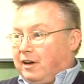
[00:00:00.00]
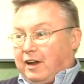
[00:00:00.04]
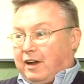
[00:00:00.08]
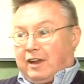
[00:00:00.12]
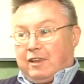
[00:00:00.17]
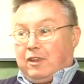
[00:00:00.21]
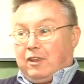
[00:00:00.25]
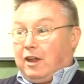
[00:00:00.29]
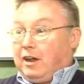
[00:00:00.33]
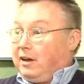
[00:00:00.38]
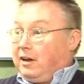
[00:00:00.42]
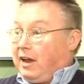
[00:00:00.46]

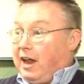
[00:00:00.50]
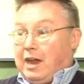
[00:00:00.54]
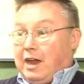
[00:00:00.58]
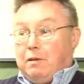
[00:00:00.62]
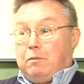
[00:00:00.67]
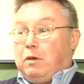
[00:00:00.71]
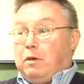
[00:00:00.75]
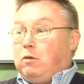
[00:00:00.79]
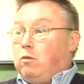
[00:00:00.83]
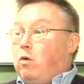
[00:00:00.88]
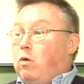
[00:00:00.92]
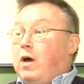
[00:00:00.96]
they came
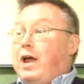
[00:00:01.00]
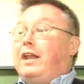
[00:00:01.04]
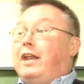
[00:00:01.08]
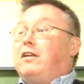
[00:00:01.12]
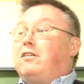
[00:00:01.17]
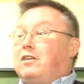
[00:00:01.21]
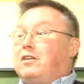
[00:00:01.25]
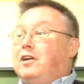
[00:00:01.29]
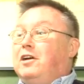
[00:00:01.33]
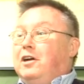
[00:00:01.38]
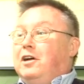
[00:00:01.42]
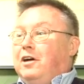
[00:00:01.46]
and
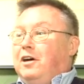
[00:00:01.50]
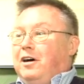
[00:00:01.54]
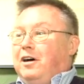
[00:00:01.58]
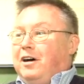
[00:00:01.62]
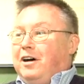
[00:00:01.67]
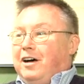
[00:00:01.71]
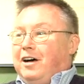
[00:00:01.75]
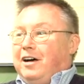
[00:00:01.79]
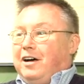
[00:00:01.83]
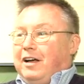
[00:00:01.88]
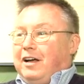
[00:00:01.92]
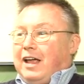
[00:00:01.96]
went.
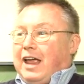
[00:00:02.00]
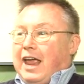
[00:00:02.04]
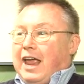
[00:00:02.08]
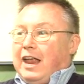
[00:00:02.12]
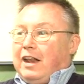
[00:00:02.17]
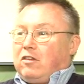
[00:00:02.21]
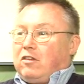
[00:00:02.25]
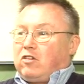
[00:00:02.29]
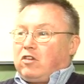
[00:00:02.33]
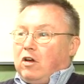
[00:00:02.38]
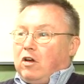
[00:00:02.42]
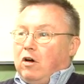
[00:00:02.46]
And
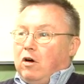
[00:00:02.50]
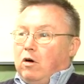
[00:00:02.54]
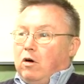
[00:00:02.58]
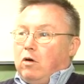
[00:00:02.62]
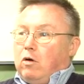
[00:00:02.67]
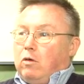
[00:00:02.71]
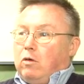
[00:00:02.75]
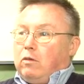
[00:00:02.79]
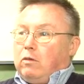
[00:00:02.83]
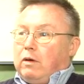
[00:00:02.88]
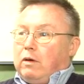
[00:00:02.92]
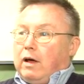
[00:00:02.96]

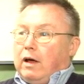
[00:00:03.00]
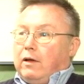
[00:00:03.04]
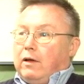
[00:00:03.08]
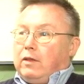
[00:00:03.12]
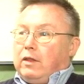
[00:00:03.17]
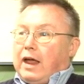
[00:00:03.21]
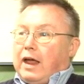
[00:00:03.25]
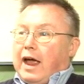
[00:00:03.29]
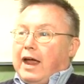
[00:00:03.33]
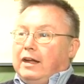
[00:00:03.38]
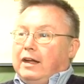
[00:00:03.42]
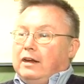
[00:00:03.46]
so
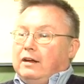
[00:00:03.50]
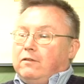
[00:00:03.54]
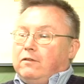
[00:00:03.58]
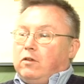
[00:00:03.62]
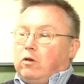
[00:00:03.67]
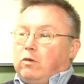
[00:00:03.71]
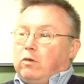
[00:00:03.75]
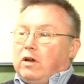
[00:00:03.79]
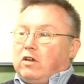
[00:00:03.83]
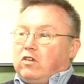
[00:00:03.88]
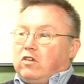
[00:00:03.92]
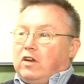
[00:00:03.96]
the idea of the
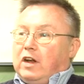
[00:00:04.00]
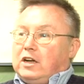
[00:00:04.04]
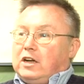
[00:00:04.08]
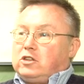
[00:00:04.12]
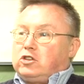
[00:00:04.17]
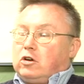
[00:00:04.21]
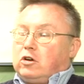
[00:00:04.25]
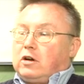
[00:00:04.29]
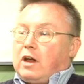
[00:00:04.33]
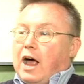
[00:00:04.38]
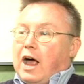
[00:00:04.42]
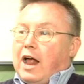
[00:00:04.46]

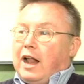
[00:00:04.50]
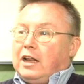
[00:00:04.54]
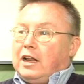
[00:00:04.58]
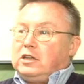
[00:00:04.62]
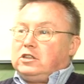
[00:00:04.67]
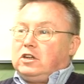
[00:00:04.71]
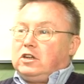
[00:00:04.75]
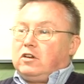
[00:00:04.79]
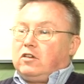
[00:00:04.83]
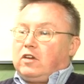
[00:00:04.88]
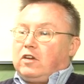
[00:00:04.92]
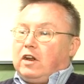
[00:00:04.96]
residential
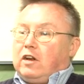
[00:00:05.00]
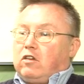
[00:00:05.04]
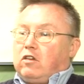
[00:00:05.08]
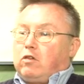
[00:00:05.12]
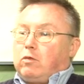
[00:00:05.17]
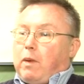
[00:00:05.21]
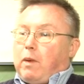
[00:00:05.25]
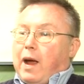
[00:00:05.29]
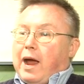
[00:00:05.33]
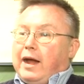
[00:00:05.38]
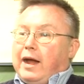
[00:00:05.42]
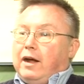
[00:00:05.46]
colleges
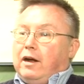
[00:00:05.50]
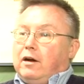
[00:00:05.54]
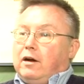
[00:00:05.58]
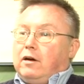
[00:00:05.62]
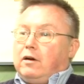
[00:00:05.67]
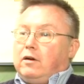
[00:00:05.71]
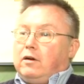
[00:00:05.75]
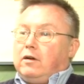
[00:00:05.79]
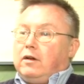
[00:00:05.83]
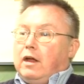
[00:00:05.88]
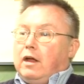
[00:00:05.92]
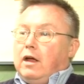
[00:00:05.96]

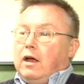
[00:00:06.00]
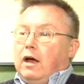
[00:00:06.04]
inspired